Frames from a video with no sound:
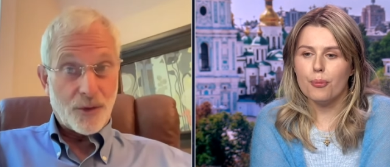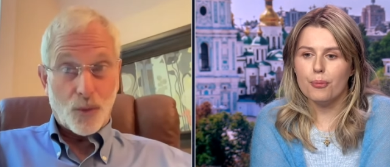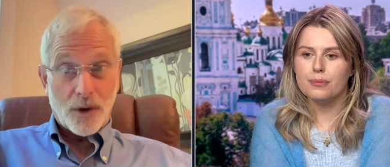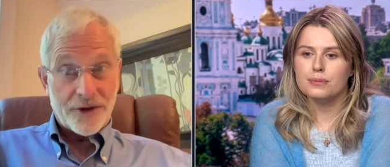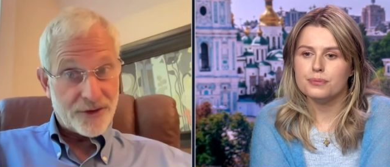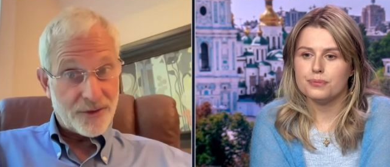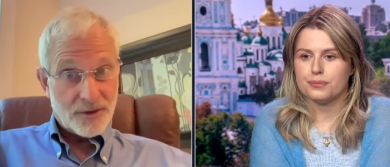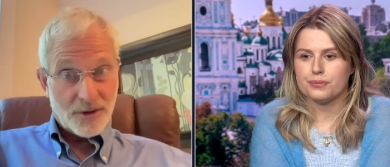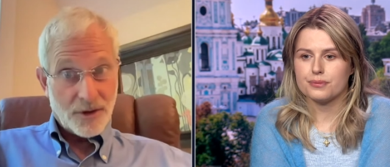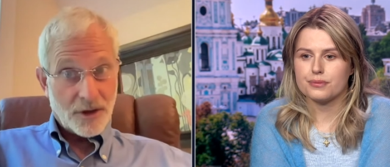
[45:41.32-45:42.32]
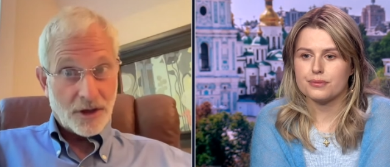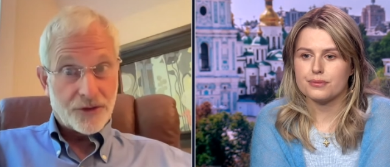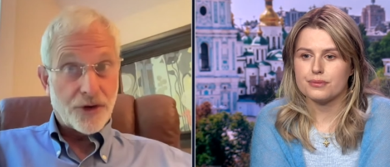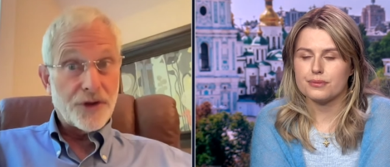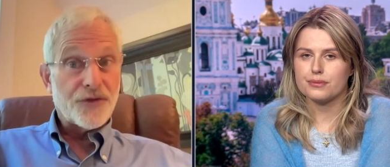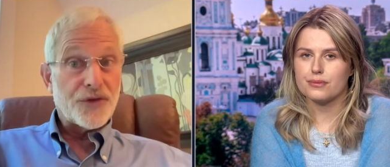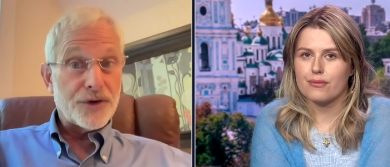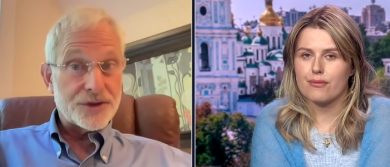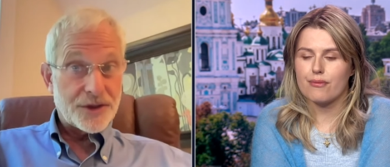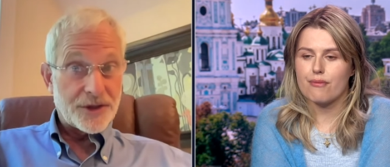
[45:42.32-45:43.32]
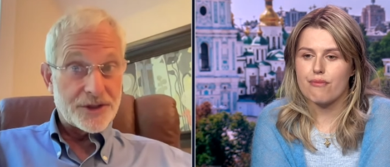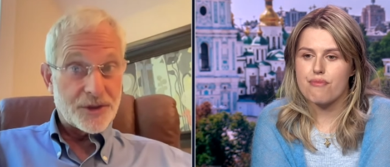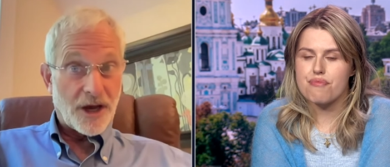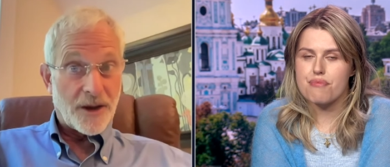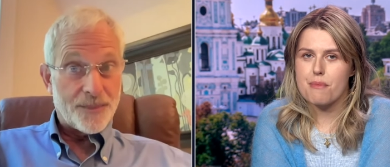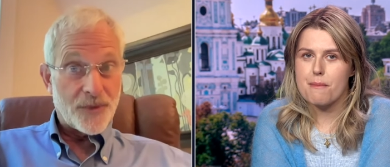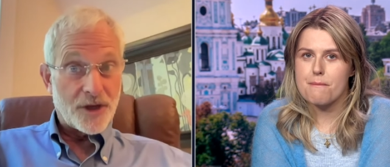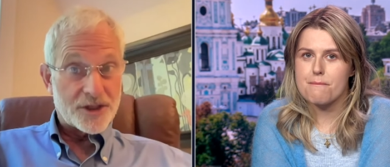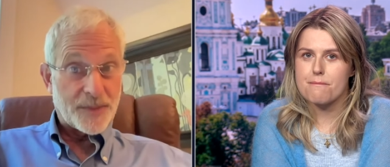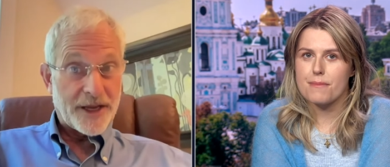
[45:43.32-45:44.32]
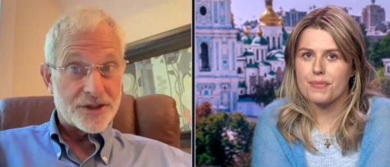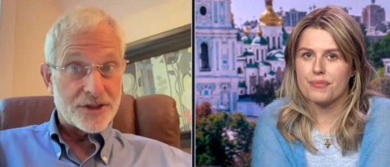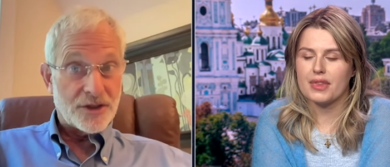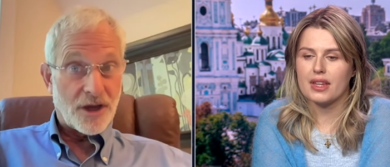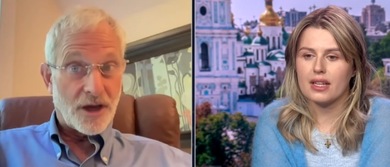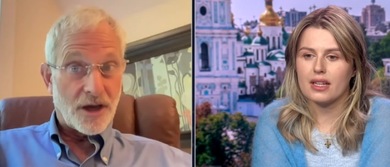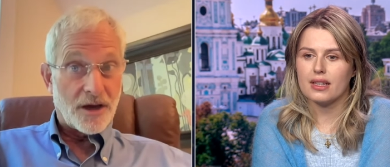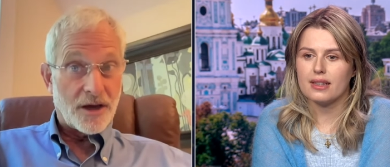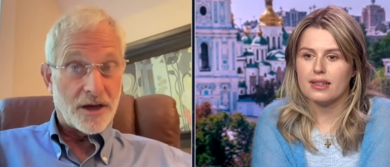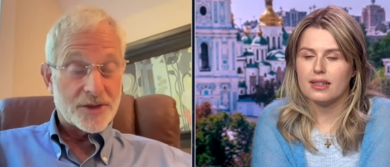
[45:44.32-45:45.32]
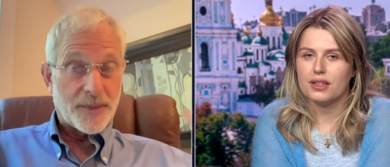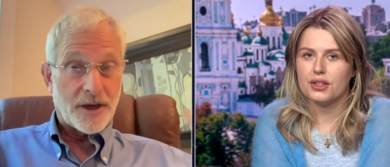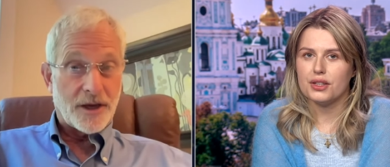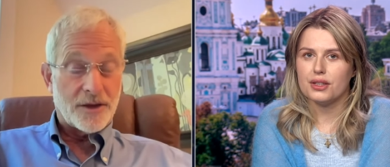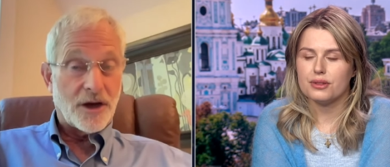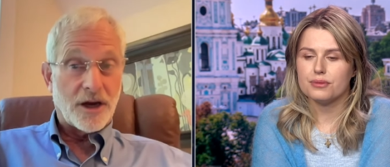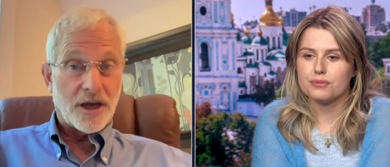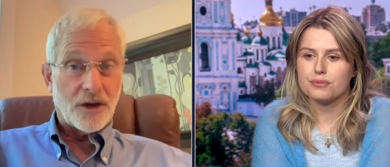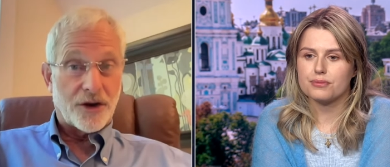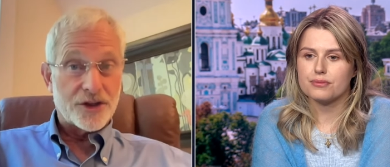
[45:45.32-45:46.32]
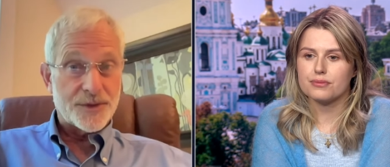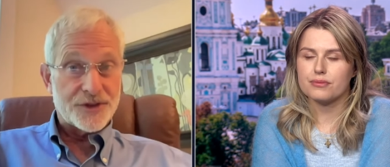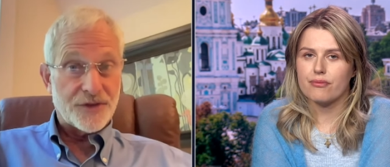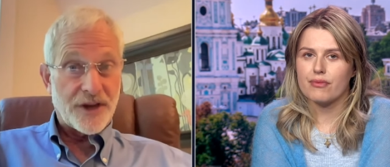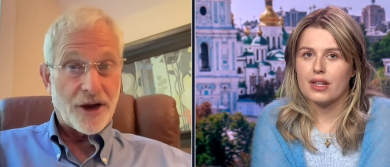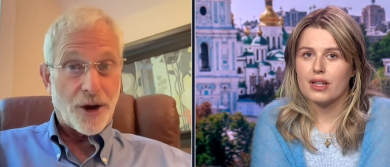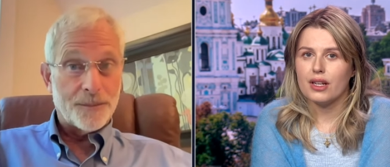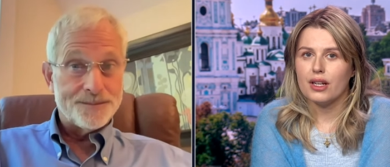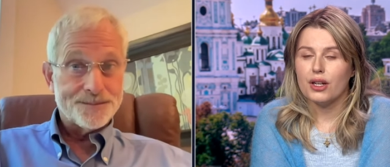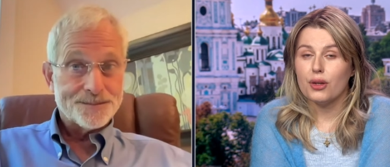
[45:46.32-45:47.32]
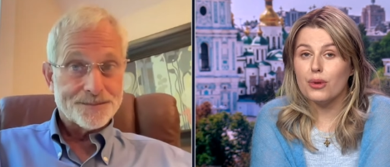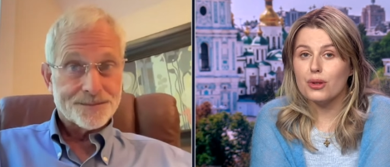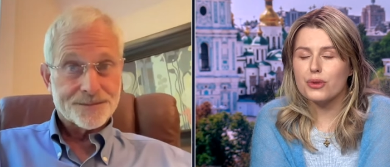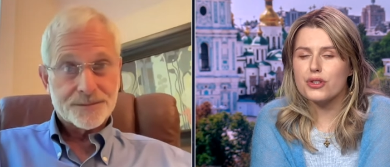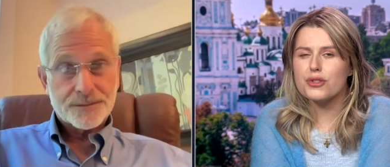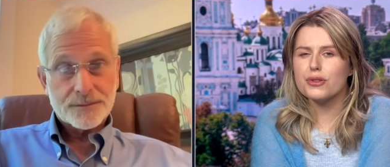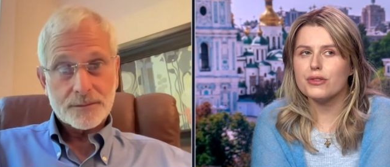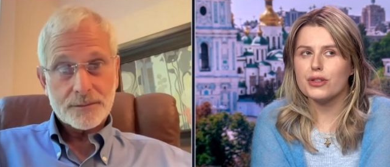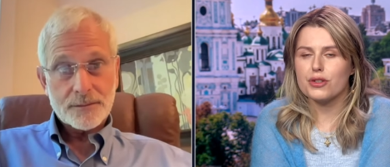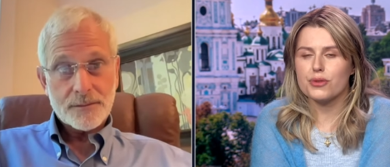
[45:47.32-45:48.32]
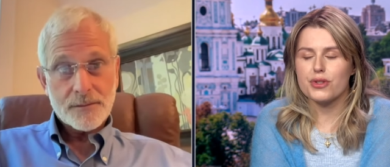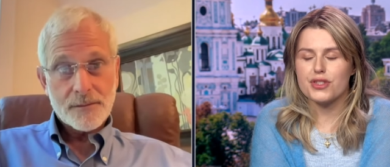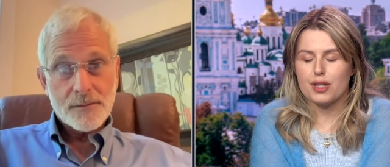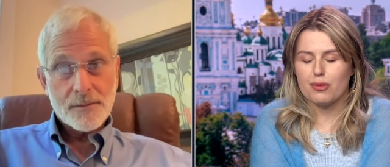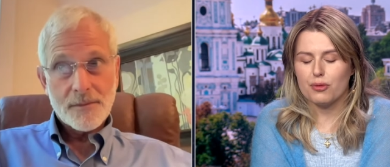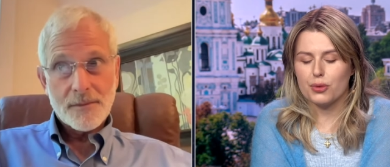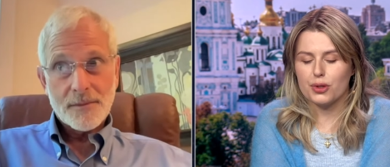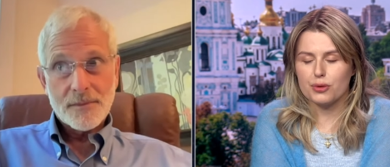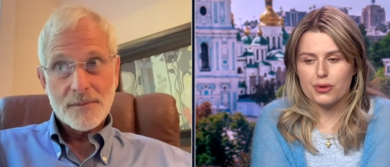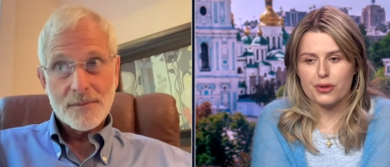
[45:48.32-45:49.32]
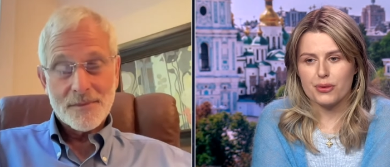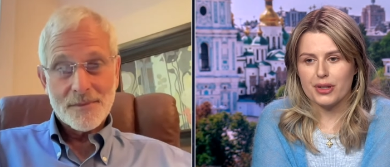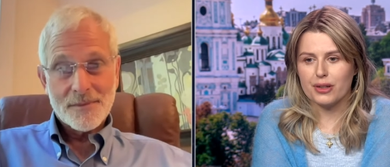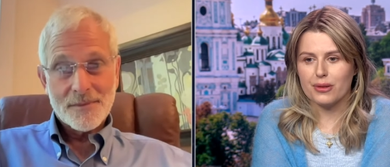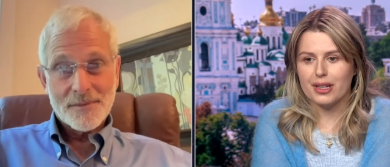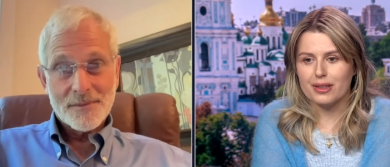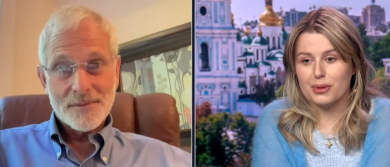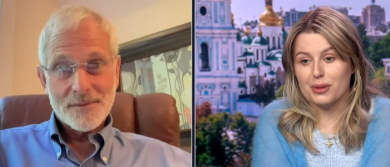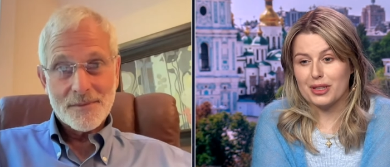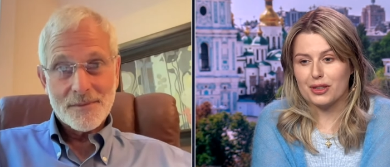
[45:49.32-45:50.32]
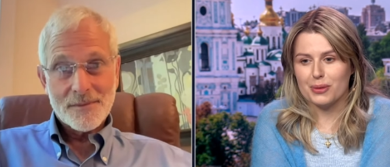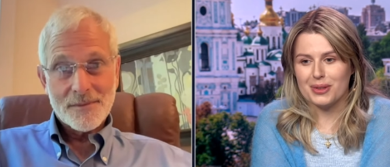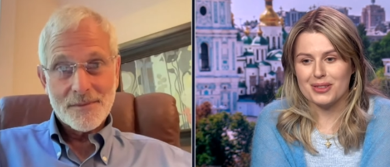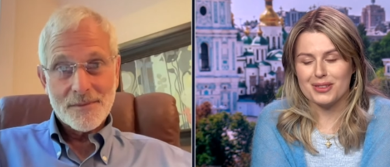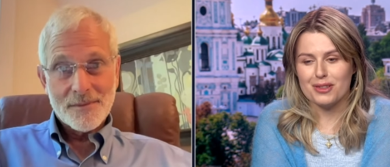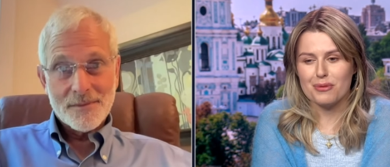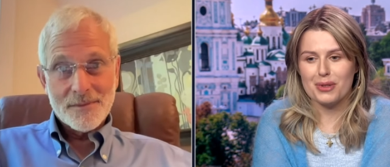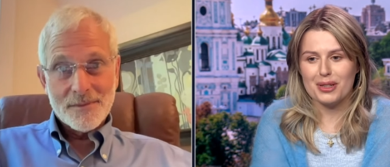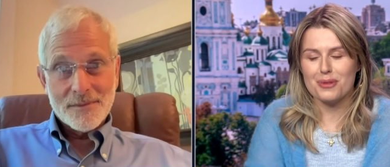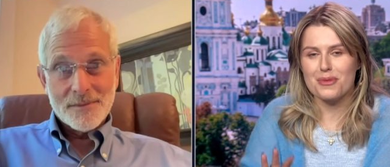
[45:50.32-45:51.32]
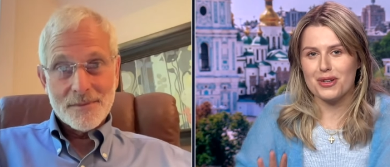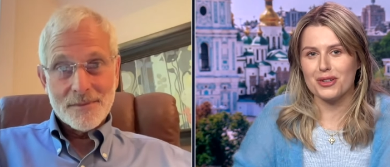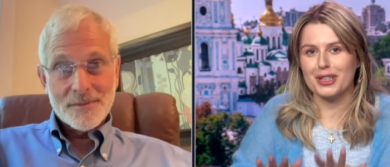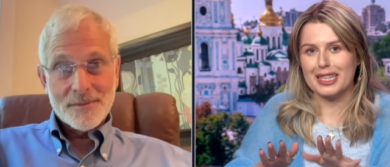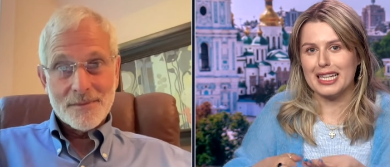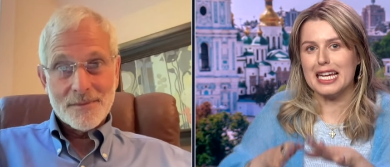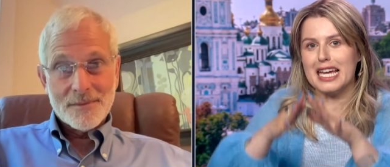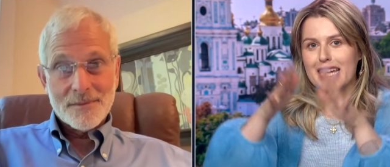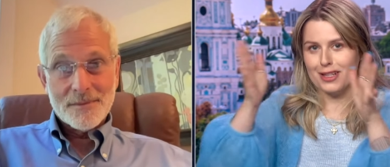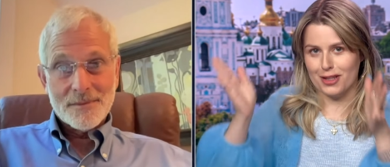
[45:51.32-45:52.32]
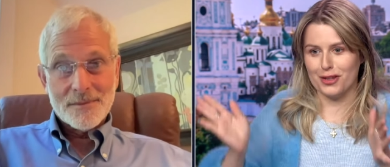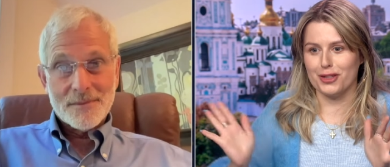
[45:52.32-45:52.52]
Speaker 1: wasn't during the first um, expansion uh, exp- uh, uh, enlargements of NATO.
Speaker 2: Well, we're sort of on a doorstep of World War Three, right? Well, we're we're we're we are like in the